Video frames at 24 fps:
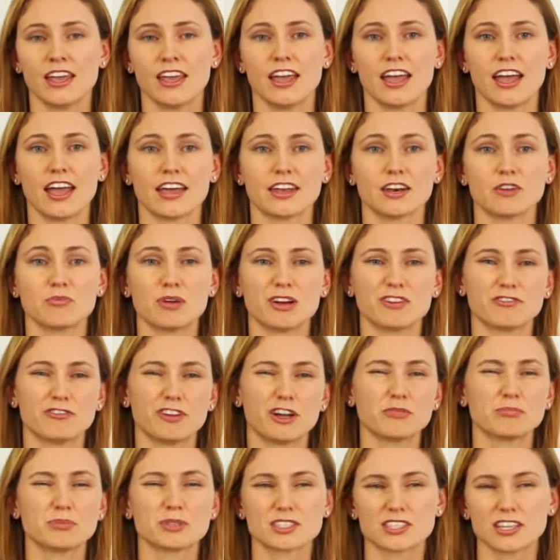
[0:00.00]
And about
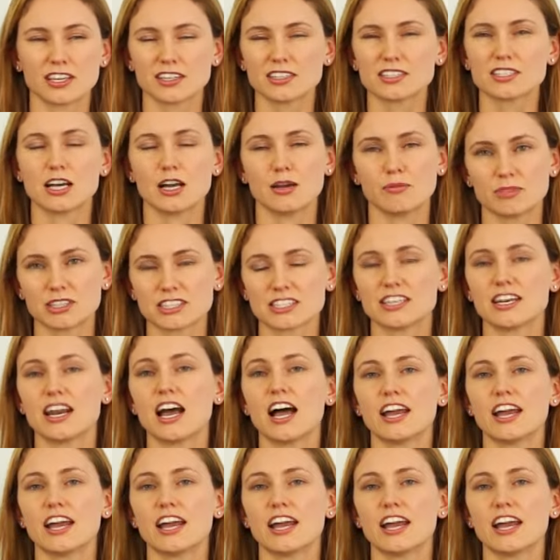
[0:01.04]
5% of the time, it's an